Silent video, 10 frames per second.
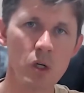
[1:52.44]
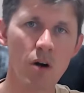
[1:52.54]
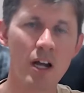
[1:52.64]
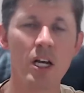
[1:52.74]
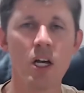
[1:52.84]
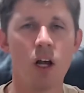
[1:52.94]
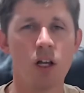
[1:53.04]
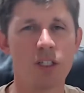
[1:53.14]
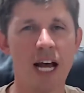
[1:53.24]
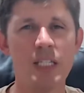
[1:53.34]
All right.
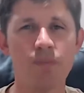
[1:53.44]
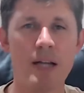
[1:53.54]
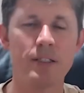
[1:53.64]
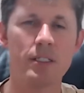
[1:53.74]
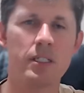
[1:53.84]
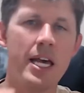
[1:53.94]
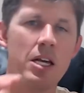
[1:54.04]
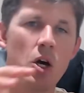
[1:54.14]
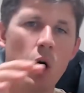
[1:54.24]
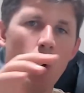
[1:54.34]
So that's
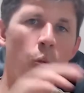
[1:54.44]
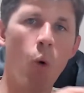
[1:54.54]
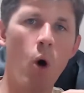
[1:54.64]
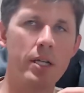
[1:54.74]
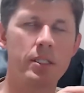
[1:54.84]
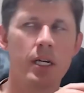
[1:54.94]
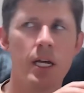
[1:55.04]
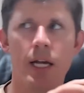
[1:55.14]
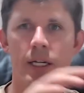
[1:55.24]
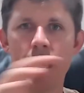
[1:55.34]
basically what
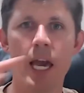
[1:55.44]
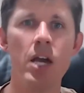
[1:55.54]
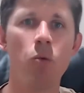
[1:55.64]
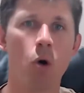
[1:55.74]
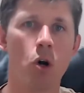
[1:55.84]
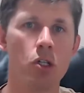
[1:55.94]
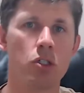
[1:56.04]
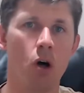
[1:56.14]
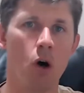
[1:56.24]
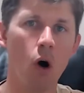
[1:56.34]

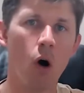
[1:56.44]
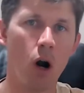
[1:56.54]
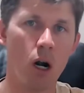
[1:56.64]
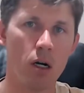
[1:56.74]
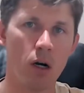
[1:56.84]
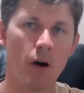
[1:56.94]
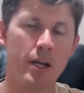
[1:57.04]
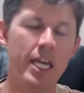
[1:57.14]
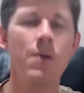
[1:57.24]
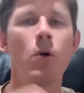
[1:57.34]
keywords are. All
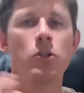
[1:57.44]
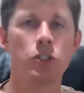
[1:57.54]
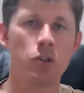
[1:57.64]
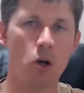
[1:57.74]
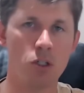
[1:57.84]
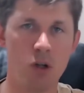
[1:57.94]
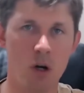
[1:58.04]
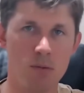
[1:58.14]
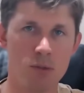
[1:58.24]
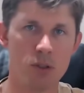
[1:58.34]
right. Keywords are search
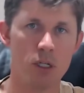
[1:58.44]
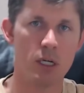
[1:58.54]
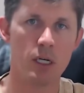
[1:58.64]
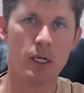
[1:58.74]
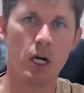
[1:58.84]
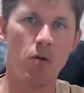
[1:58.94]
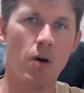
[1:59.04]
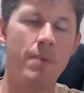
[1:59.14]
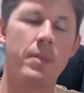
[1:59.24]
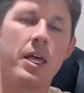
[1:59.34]
terms. All
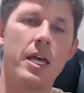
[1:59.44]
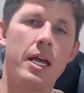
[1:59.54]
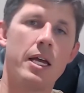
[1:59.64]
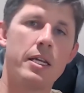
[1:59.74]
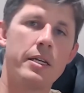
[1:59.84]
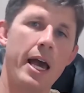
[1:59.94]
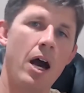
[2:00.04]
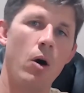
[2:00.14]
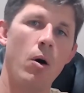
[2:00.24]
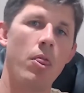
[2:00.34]
right.
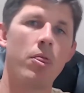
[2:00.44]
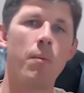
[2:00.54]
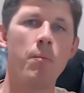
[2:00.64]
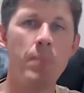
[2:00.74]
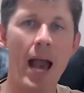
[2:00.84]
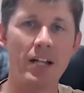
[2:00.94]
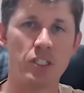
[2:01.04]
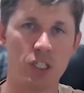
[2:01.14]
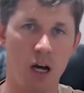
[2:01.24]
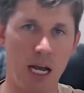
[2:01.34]
Now,
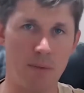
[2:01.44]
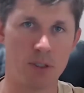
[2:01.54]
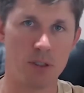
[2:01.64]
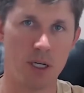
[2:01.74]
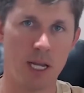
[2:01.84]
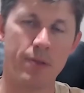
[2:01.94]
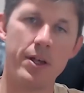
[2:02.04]
match types. Okay.